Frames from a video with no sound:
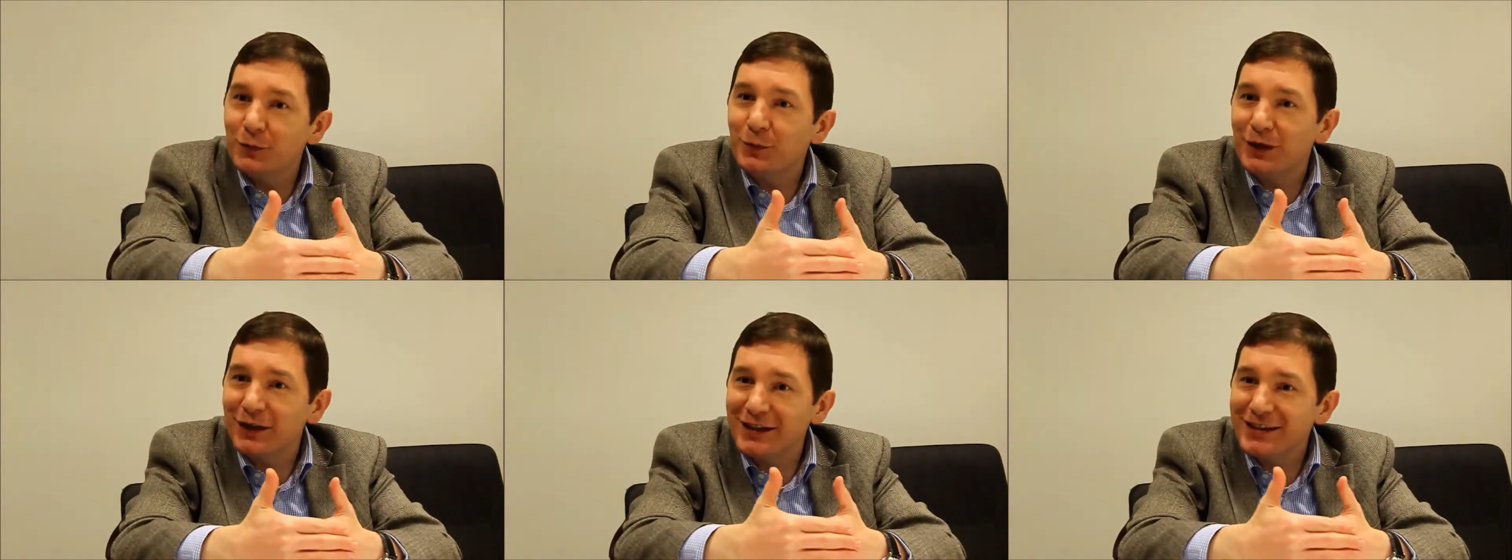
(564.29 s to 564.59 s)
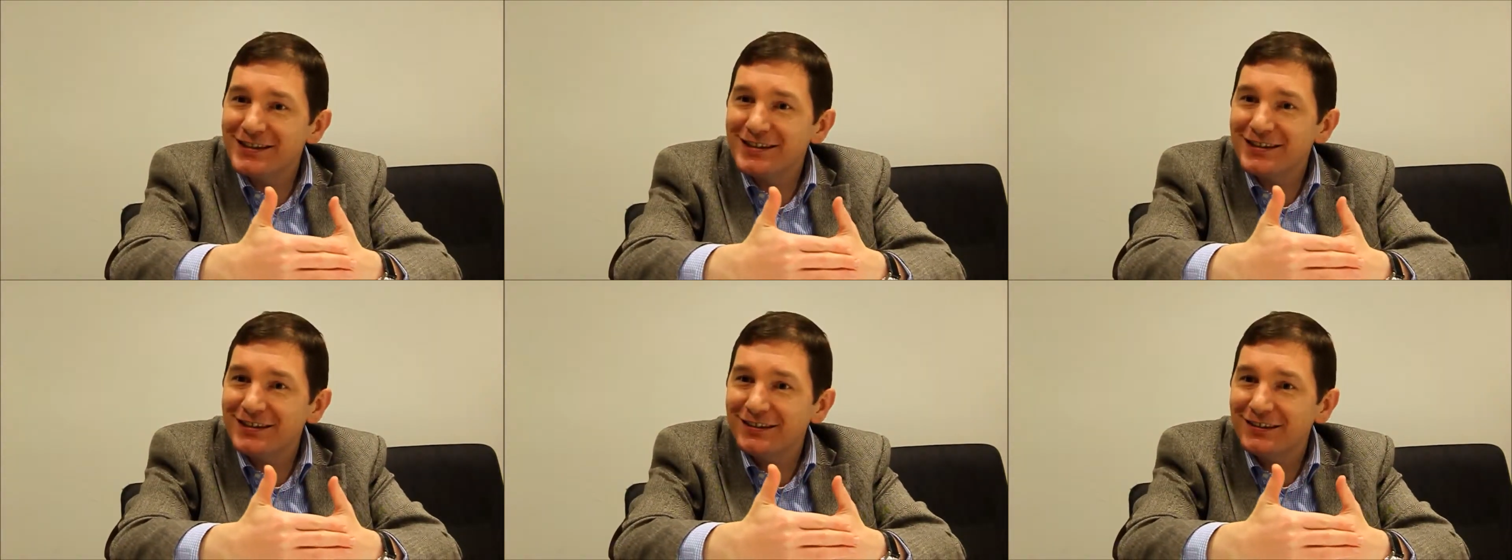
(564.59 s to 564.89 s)

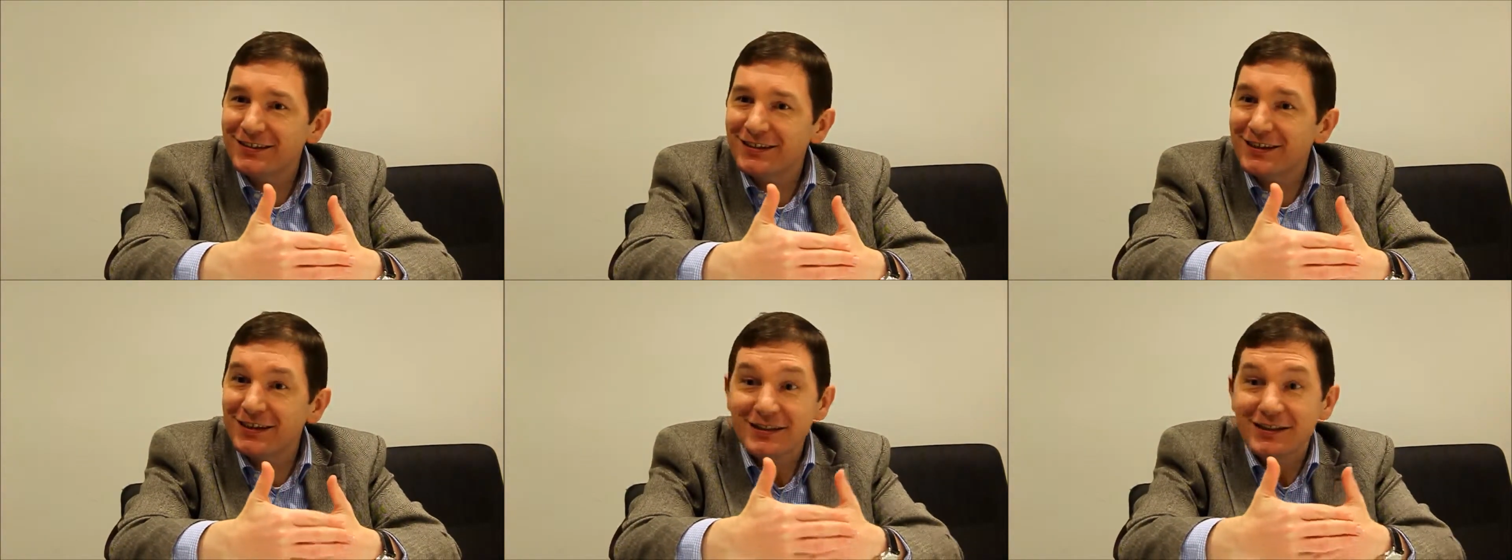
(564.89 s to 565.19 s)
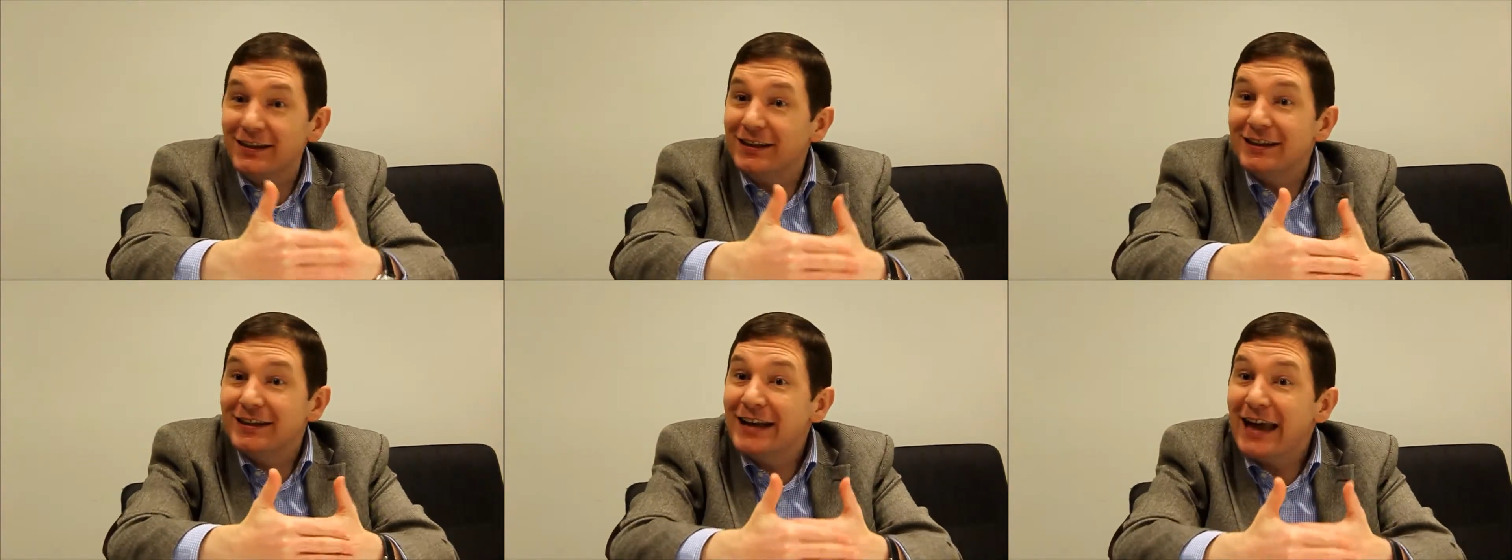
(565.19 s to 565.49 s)
place, because
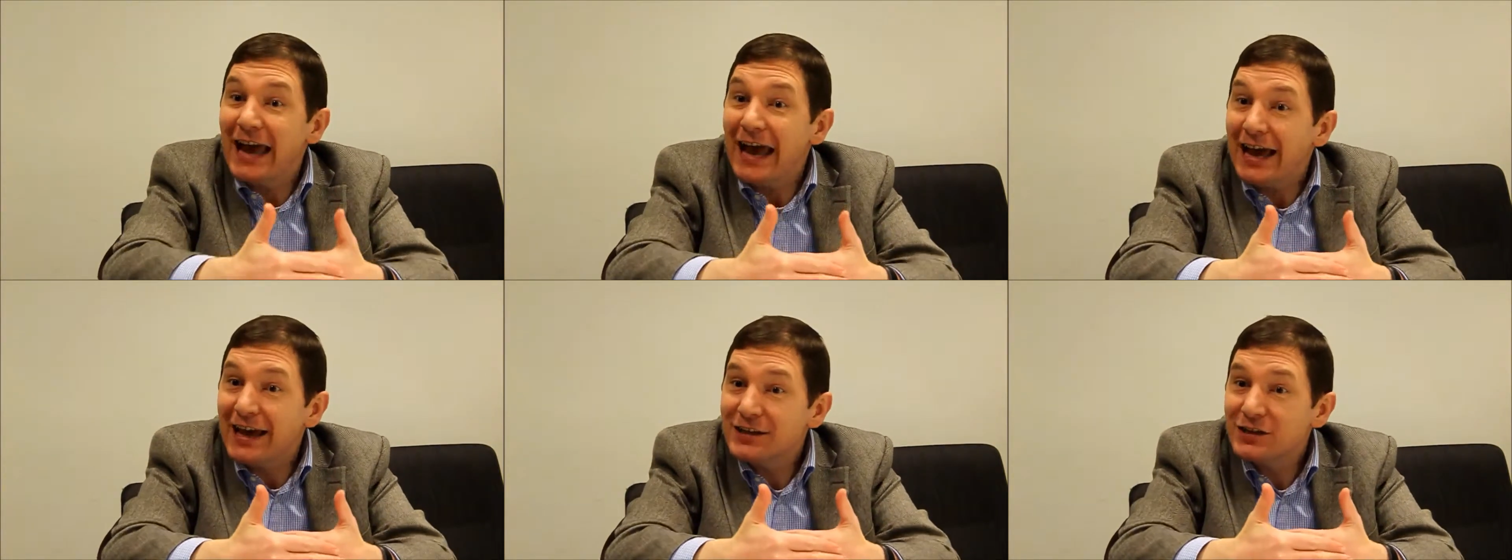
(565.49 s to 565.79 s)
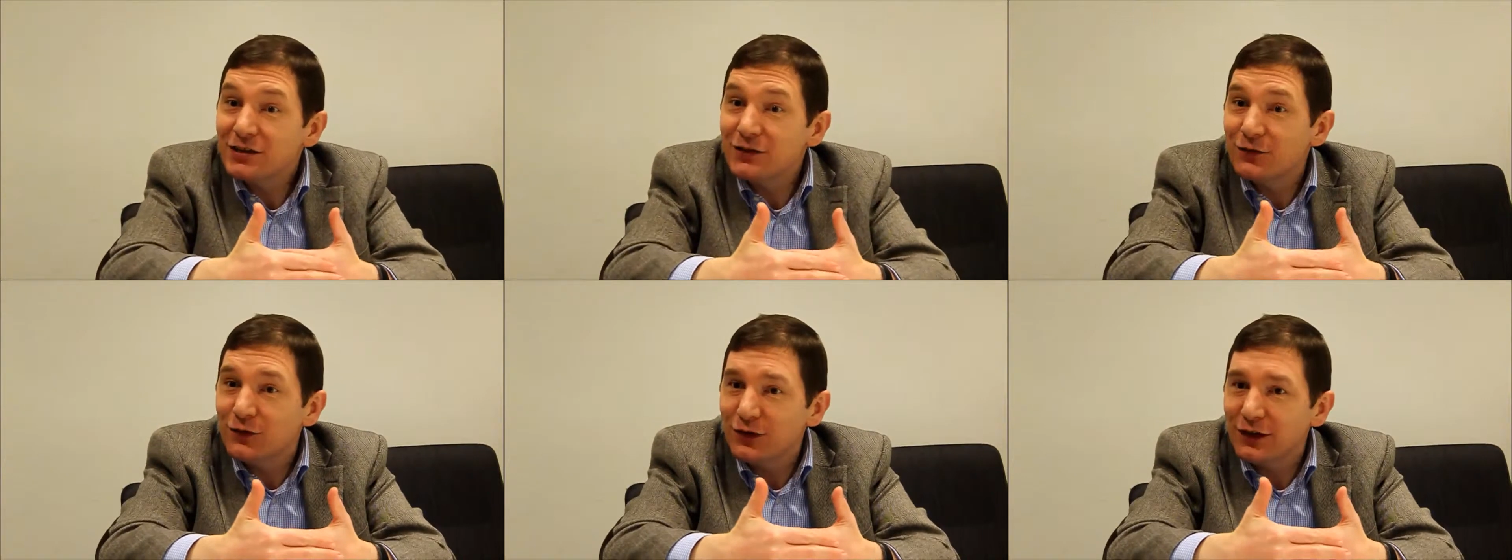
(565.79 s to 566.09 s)
they didn't
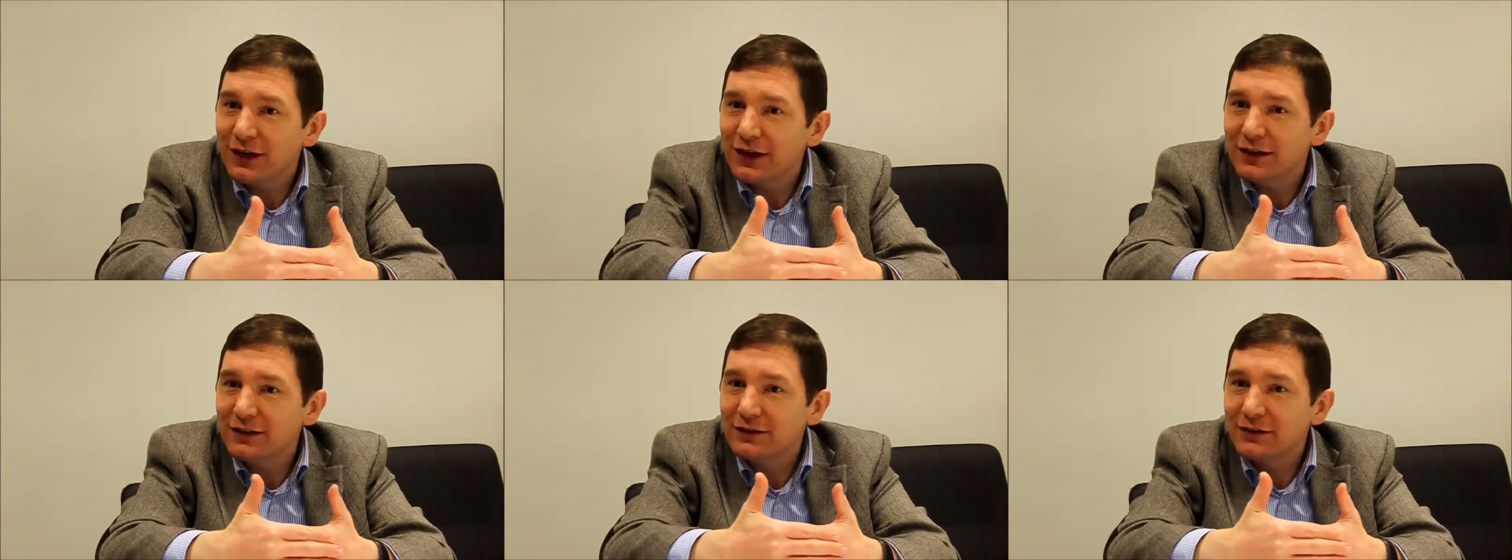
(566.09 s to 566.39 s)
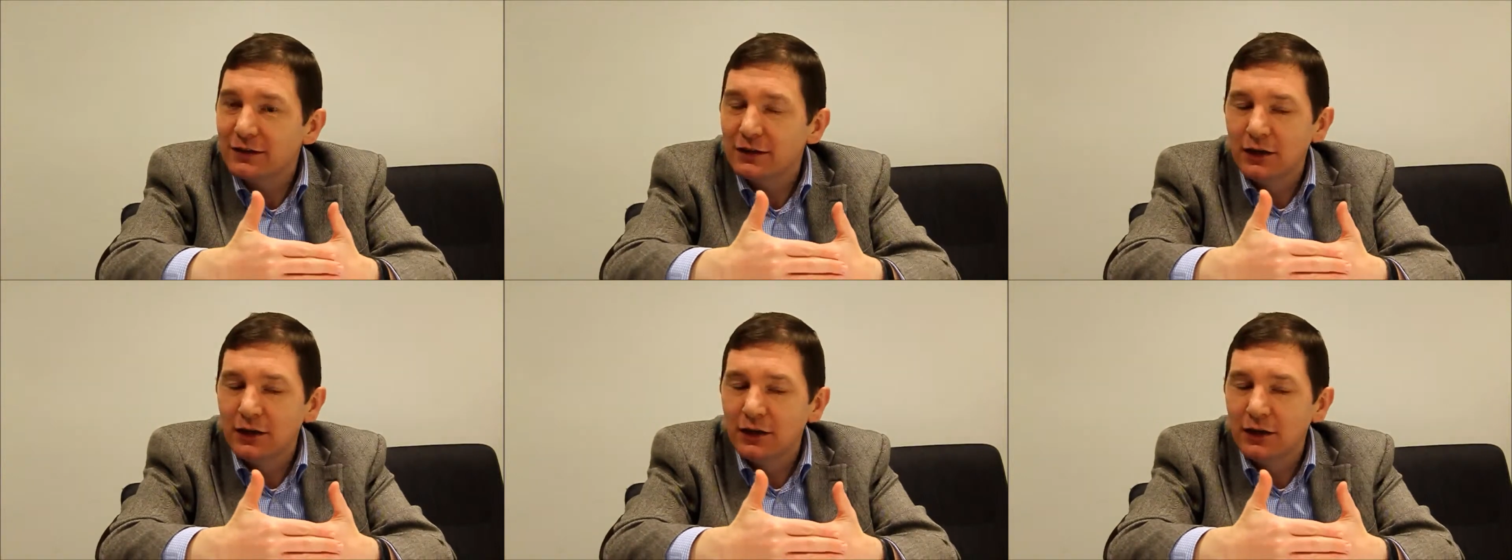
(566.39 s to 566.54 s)
ask for that.